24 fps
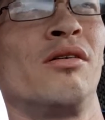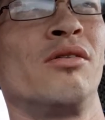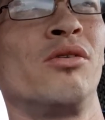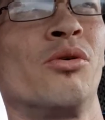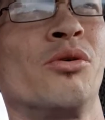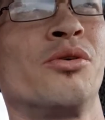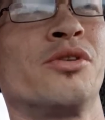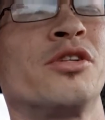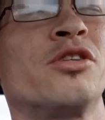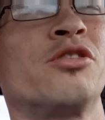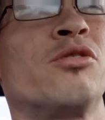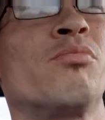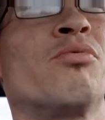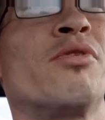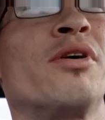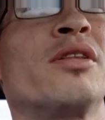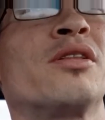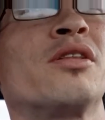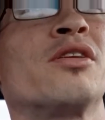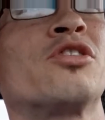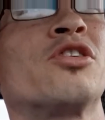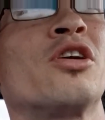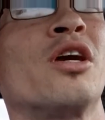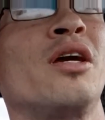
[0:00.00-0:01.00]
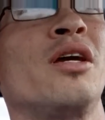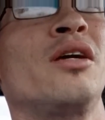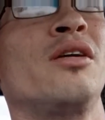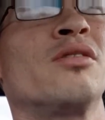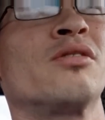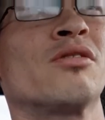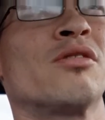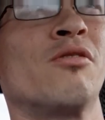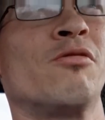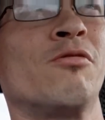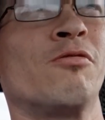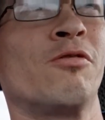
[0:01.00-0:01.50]
Lord, that you break the
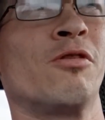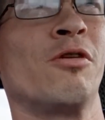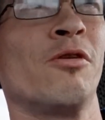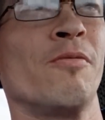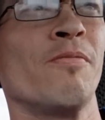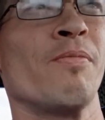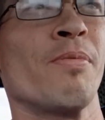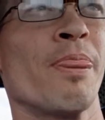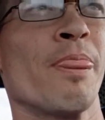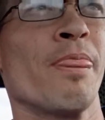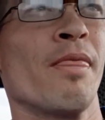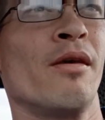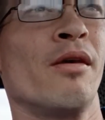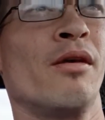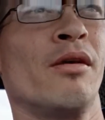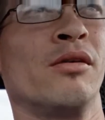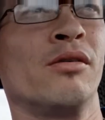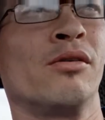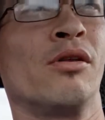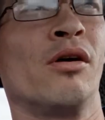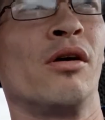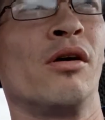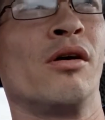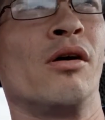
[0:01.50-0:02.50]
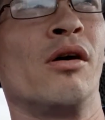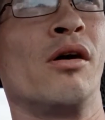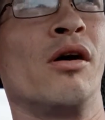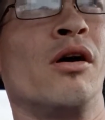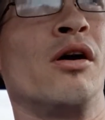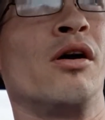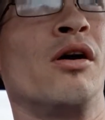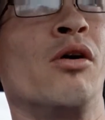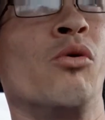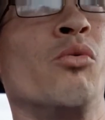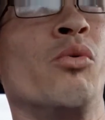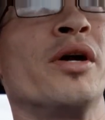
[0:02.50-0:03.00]
chains of
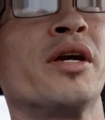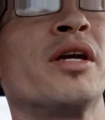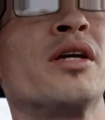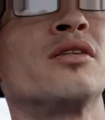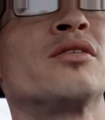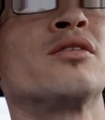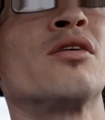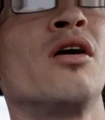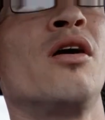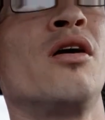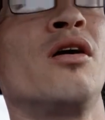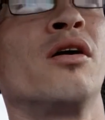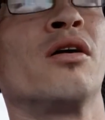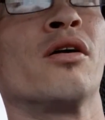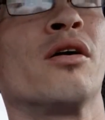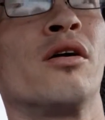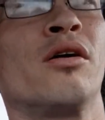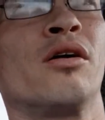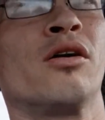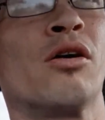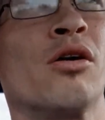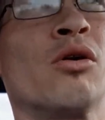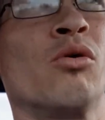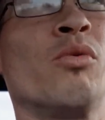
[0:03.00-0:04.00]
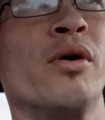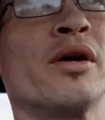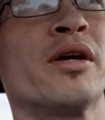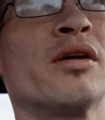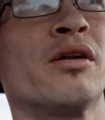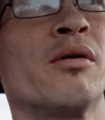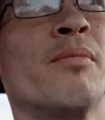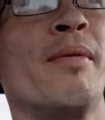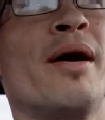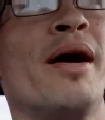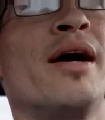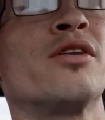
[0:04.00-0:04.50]
uh, a wicked tongue or a
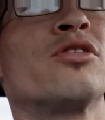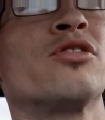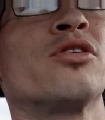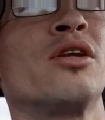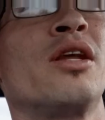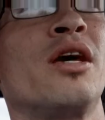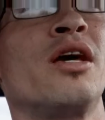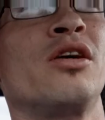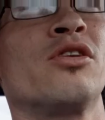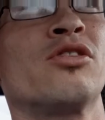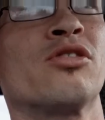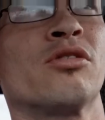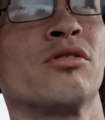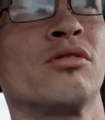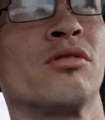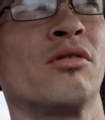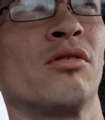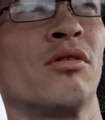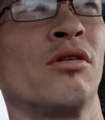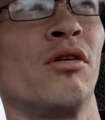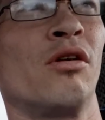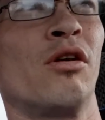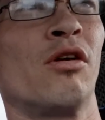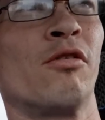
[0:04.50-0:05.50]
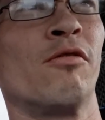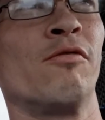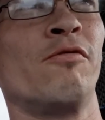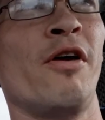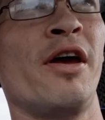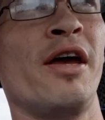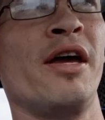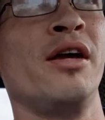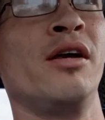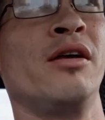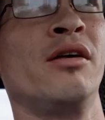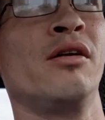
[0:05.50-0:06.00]
wicked imagination or
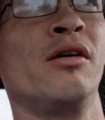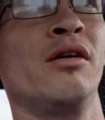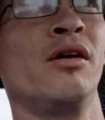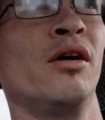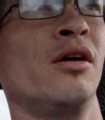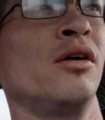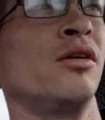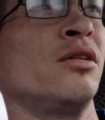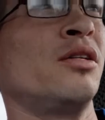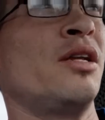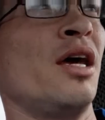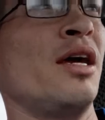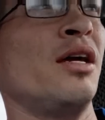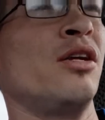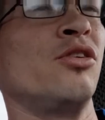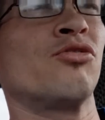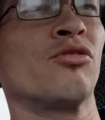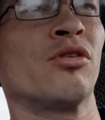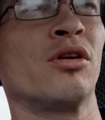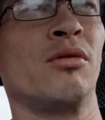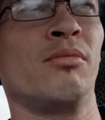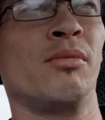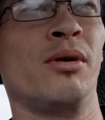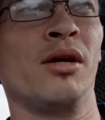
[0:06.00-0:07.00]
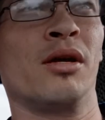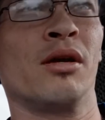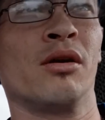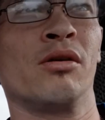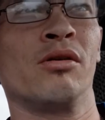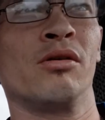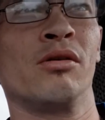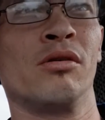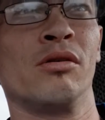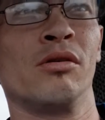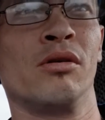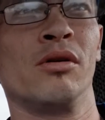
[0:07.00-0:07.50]
vain daydreaming.
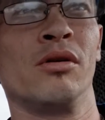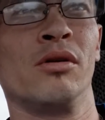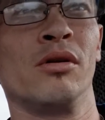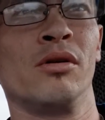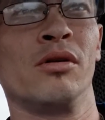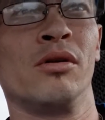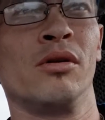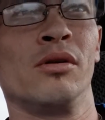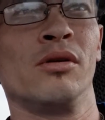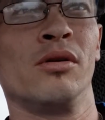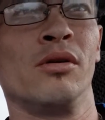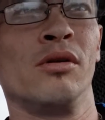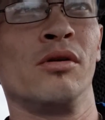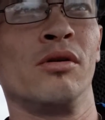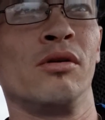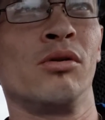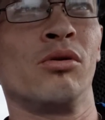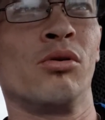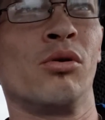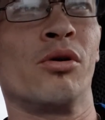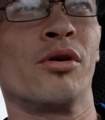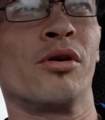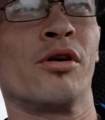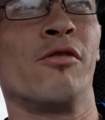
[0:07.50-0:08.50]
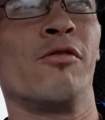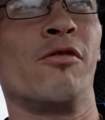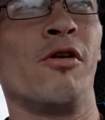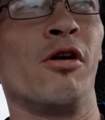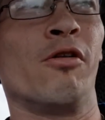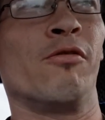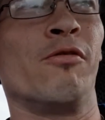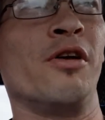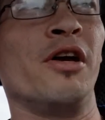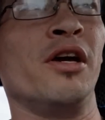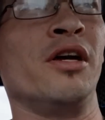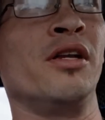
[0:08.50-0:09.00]
Lord, of,
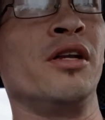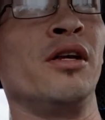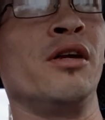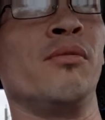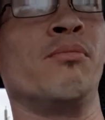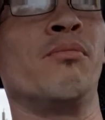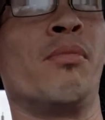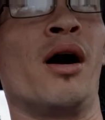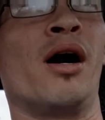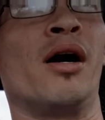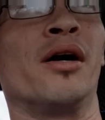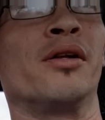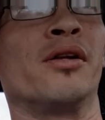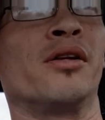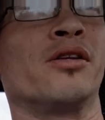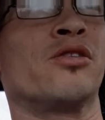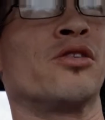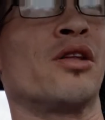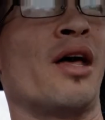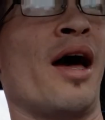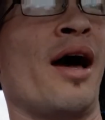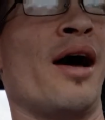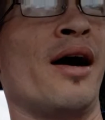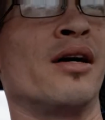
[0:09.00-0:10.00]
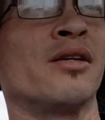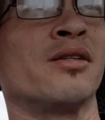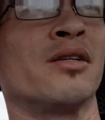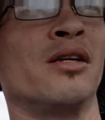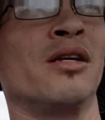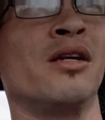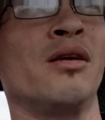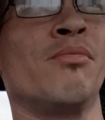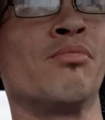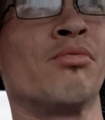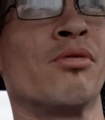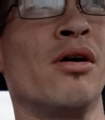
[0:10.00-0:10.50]
of any bondage that has
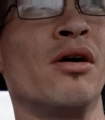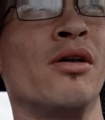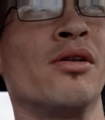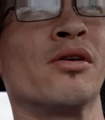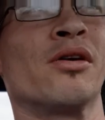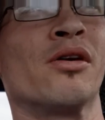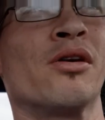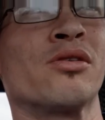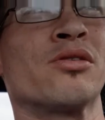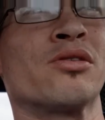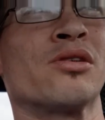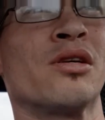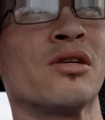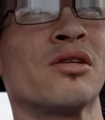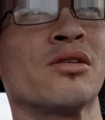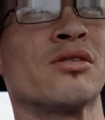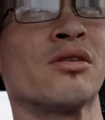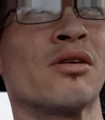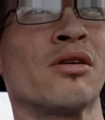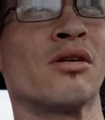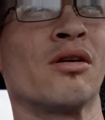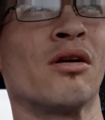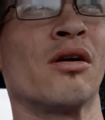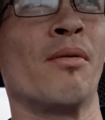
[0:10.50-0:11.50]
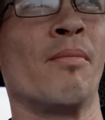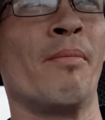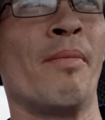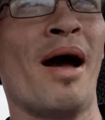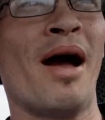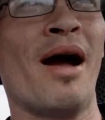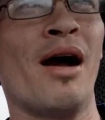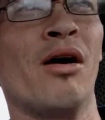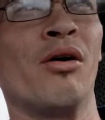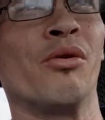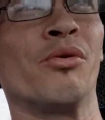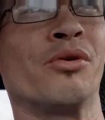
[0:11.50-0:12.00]
any brother or sister
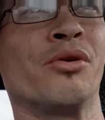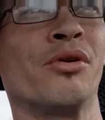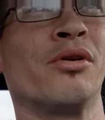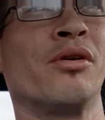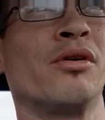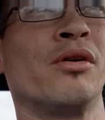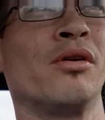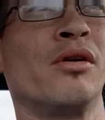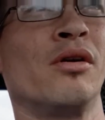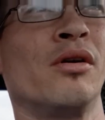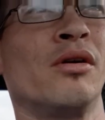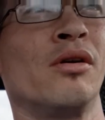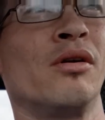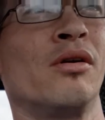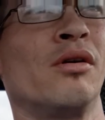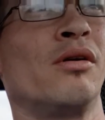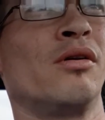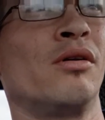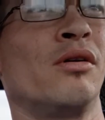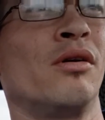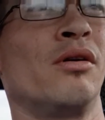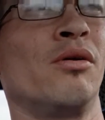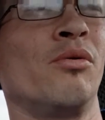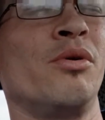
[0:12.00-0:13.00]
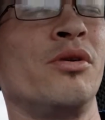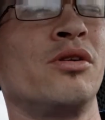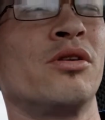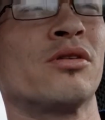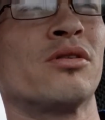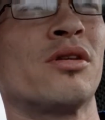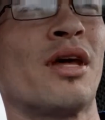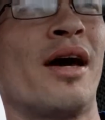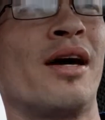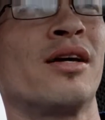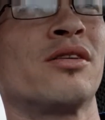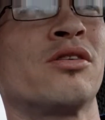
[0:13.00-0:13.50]
bound, we
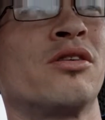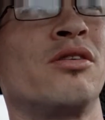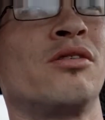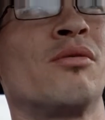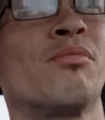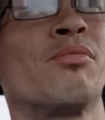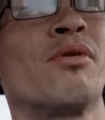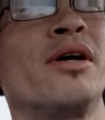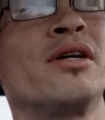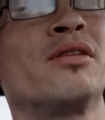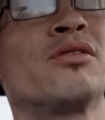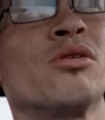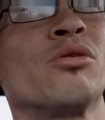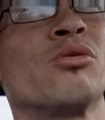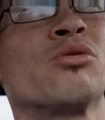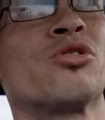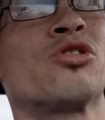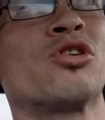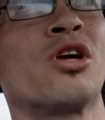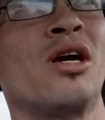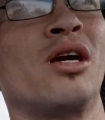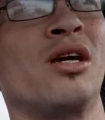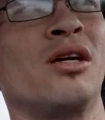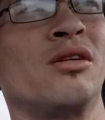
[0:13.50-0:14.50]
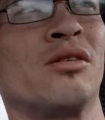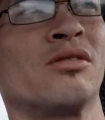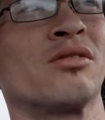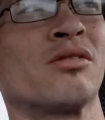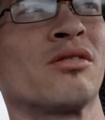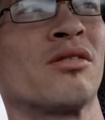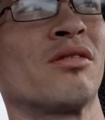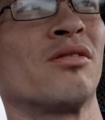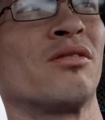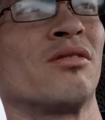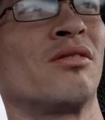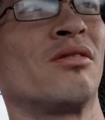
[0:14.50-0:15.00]
just ask you to break those chains.